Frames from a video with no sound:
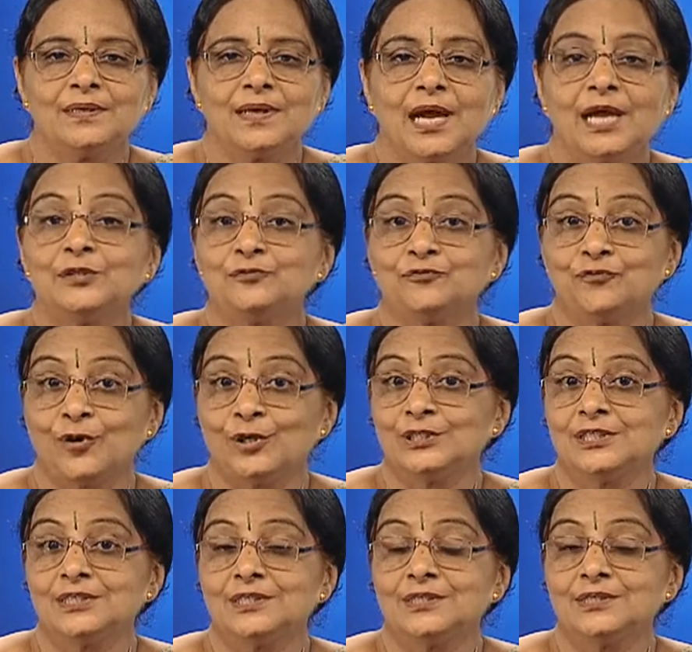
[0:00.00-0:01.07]
and
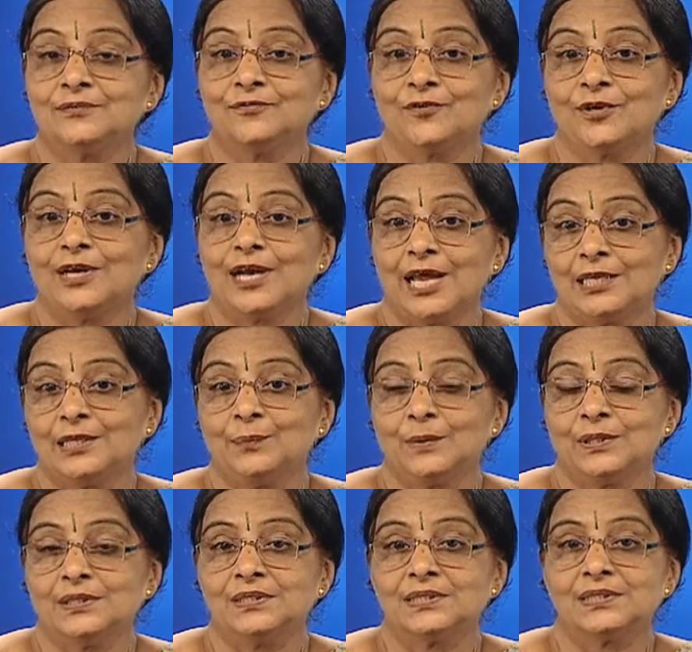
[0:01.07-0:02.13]
fodder for
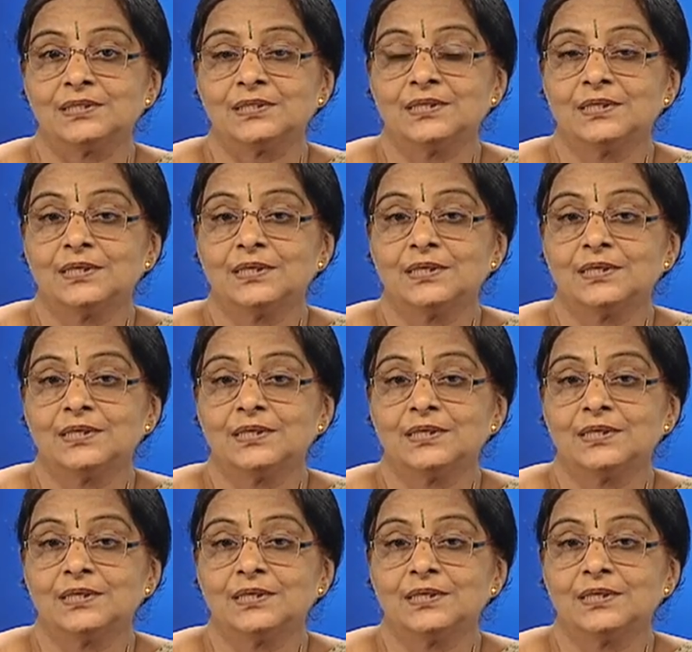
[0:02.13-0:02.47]
animals.